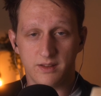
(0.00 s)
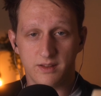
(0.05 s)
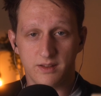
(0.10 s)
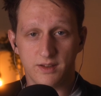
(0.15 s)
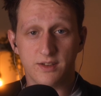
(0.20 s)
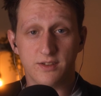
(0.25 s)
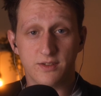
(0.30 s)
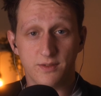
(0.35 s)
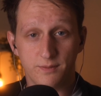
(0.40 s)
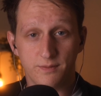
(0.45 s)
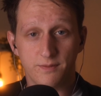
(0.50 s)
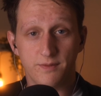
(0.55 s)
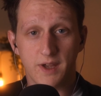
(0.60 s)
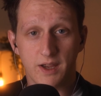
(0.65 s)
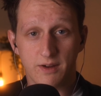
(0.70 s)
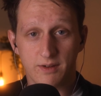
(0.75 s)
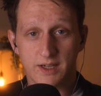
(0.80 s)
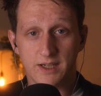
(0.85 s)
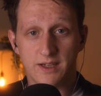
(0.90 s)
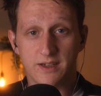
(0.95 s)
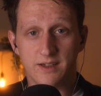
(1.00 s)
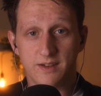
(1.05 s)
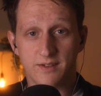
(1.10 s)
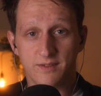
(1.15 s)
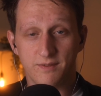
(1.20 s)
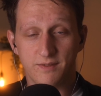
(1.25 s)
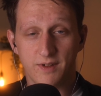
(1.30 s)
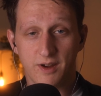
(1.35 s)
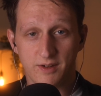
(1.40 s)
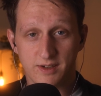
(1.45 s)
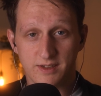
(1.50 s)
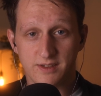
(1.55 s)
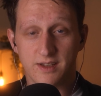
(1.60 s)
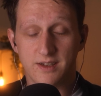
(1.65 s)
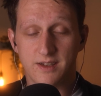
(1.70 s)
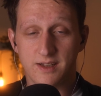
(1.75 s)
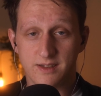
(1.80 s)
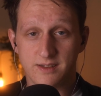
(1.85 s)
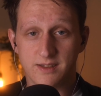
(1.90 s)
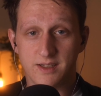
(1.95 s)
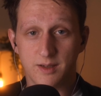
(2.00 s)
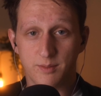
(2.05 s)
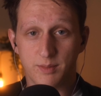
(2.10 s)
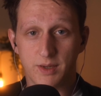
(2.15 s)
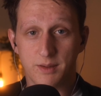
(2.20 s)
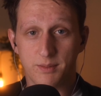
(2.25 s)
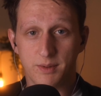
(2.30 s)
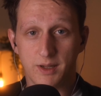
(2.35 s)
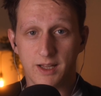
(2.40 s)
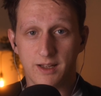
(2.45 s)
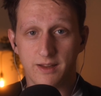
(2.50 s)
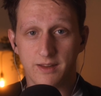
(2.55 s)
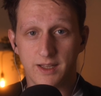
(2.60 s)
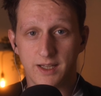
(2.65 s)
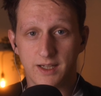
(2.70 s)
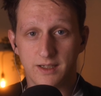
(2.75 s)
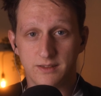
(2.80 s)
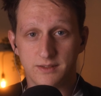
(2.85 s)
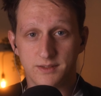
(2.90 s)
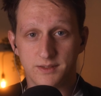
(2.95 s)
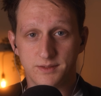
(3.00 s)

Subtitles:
There's some very, very sadistic people out there.